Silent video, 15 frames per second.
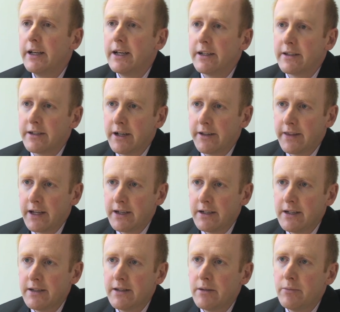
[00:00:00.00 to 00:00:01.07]
it's not that
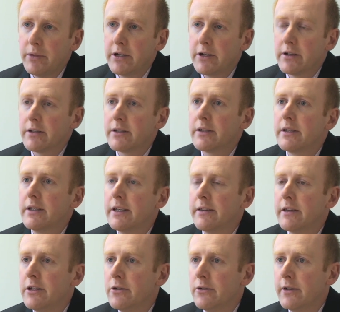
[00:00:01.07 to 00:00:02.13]
easy, because in
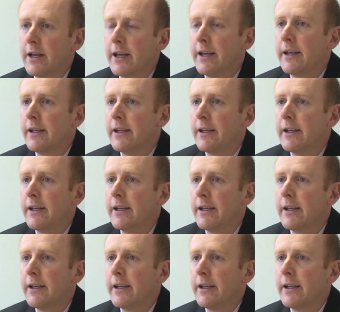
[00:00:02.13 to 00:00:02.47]
the UK